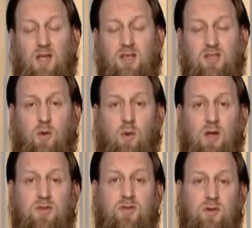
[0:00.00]
He is the
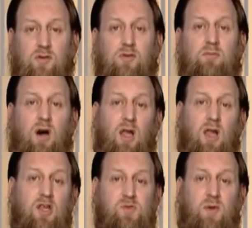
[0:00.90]
one to whom
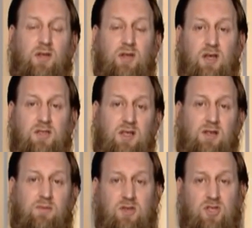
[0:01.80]
Allah subhanahu wa ta'ala
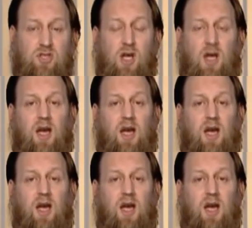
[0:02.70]
sent the message.